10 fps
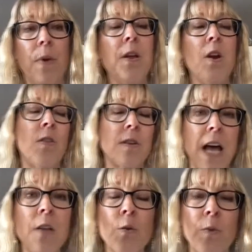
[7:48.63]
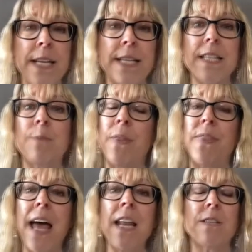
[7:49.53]
there's other reasons, but
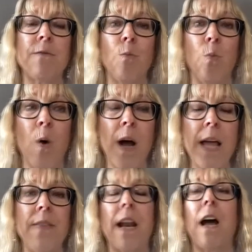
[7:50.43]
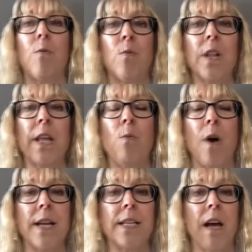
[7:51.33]
that is one that I really
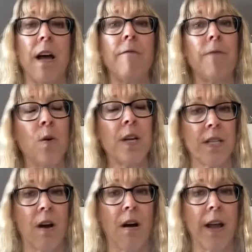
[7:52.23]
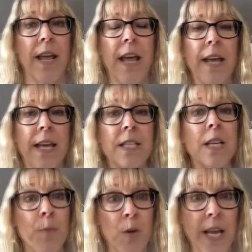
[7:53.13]
wanted to focus on, is
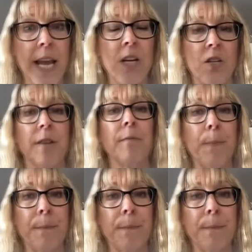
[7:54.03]
communication.